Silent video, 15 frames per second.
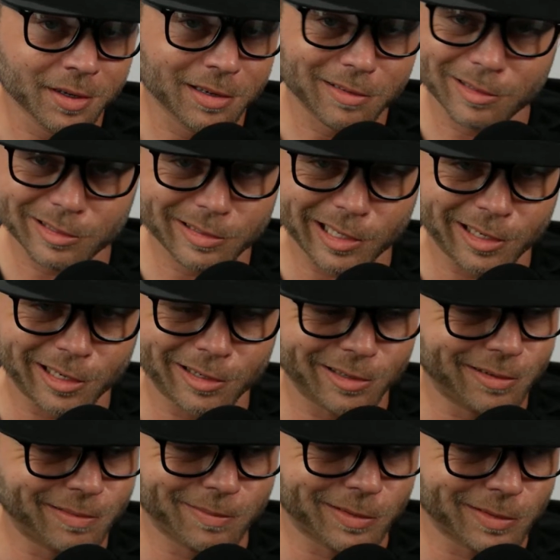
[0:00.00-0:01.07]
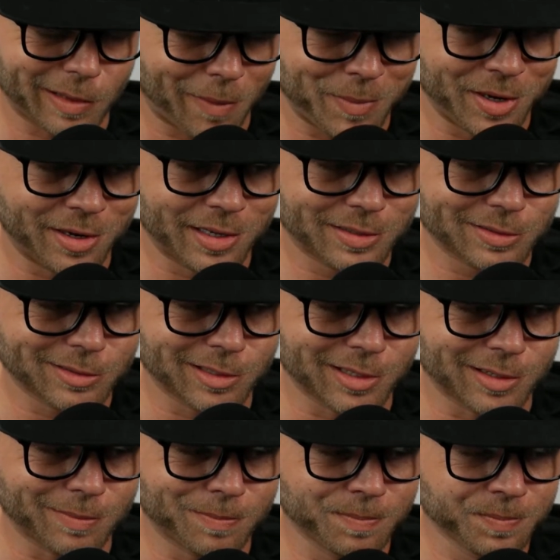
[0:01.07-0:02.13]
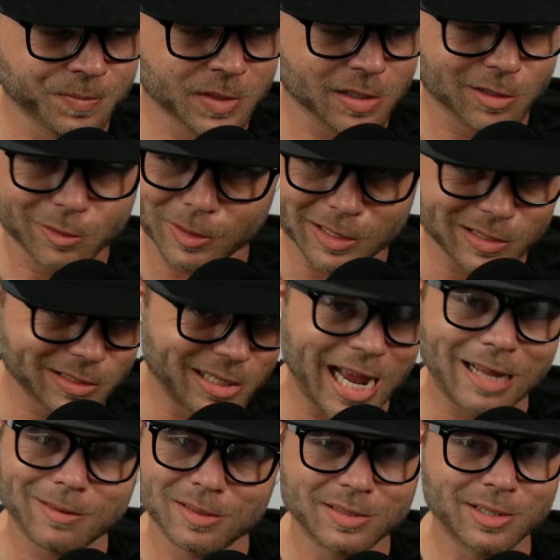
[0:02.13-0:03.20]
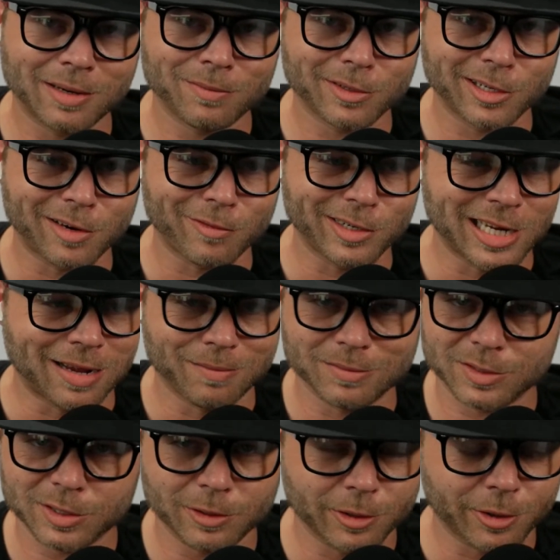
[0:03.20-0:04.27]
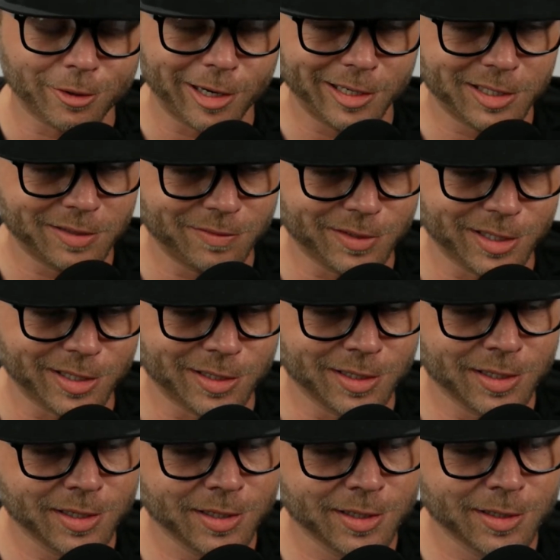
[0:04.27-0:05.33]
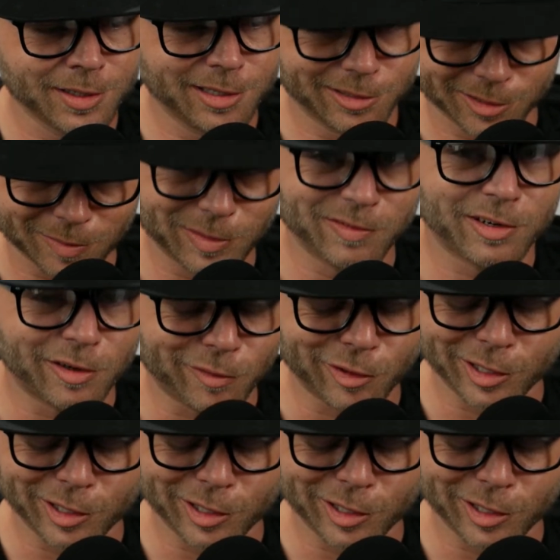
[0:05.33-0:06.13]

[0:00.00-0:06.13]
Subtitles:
this thing going to do, this is going to do exactly the same thing every time. Zero creativity. It's going to be very, very